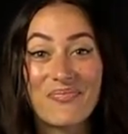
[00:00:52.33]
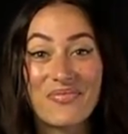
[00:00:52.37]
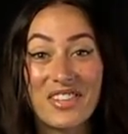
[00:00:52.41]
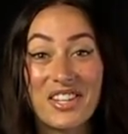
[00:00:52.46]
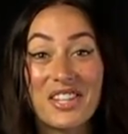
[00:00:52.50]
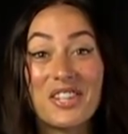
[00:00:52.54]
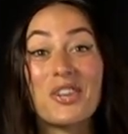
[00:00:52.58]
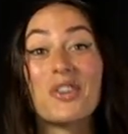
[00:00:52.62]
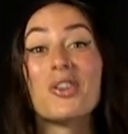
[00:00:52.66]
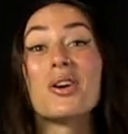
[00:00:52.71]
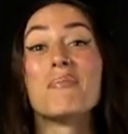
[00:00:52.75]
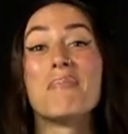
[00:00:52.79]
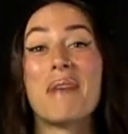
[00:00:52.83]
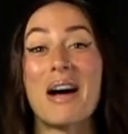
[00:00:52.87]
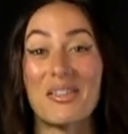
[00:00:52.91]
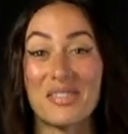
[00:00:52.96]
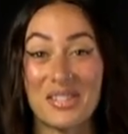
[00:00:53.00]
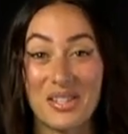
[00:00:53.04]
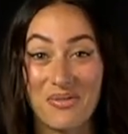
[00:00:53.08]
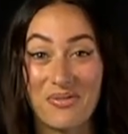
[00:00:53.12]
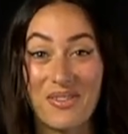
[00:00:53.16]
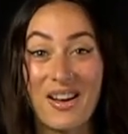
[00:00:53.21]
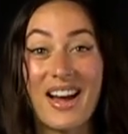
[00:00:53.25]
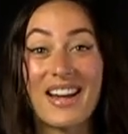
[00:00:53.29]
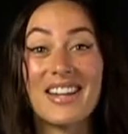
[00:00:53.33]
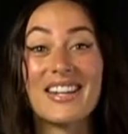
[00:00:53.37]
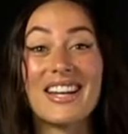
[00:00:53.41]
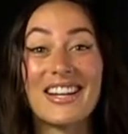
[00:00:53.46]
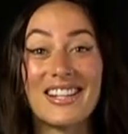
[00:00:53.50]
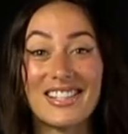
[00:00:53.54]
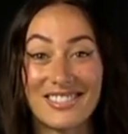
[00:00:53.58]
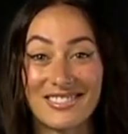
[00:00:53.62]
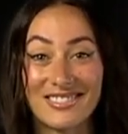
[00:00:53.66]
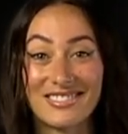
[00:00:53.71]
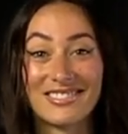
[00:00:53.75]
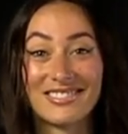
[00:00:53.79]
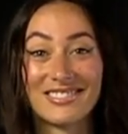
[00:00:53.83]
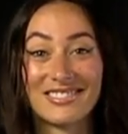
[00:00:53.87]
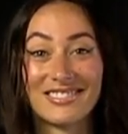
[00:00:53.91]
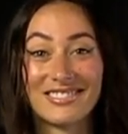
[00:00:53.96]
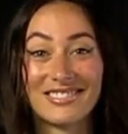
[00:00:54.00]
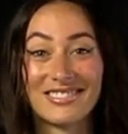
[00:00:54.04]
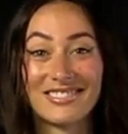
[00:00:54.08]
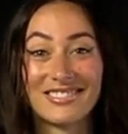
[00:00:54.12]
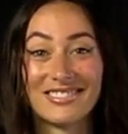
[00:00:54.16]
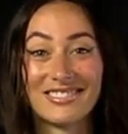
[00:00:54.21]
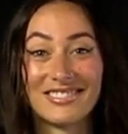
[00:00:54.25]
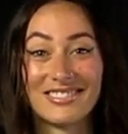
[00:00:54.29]
you're about to find out.
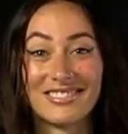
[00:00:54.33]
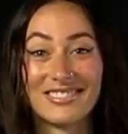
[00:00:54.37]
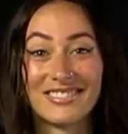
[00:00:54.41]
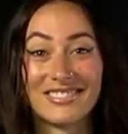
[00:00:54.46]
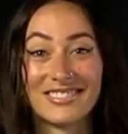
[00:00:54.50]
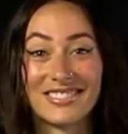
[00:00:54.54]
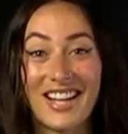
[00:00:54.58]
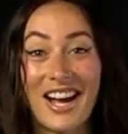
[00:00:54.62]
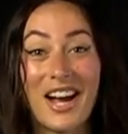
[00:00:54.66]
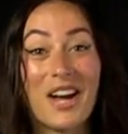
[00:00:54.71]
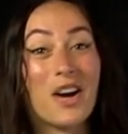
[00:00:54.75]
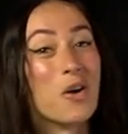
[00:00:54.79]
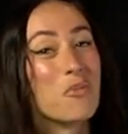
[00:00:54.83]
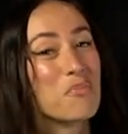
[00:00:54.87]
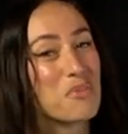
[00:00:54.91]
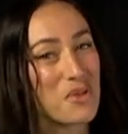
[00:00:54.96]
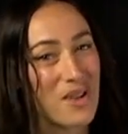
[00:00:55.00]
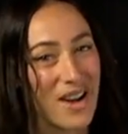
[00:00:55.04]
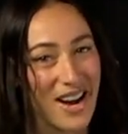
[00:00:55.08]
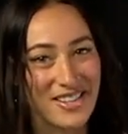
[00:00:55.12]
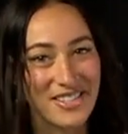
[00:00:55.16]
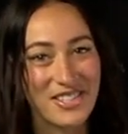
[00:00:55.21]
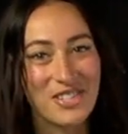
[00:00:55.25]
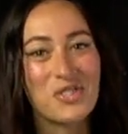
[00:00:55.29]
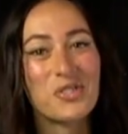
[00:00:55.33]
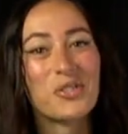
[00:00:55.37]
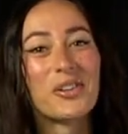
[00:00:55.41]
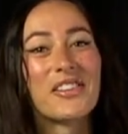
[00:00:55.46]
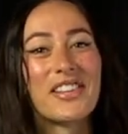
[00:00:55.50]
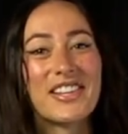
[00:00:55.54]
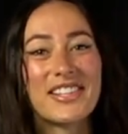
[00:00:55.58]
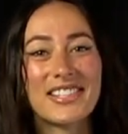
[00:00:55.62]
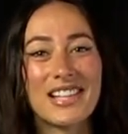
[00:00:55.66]
I hope you guys enjoy this